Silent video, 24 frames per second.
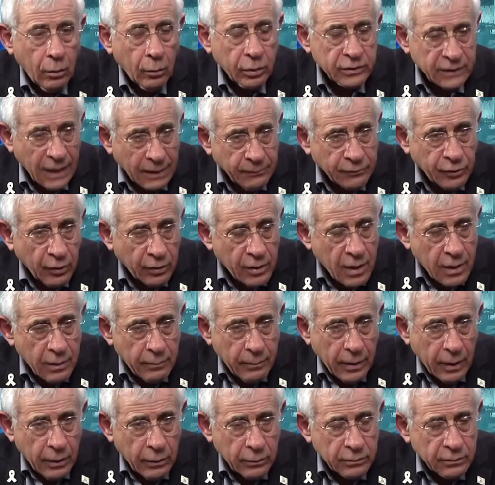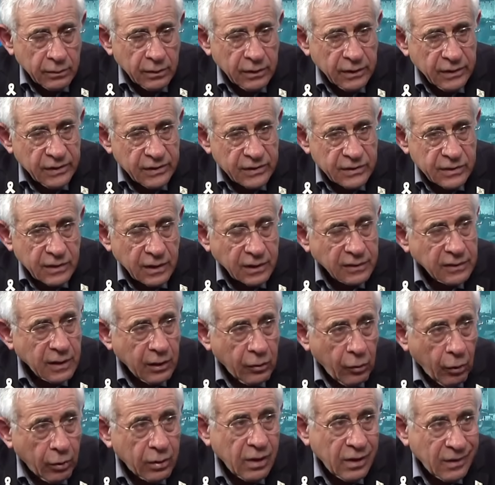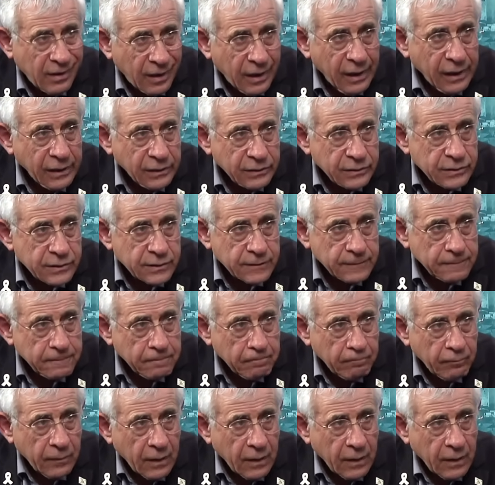What I'm talking about is the local clans.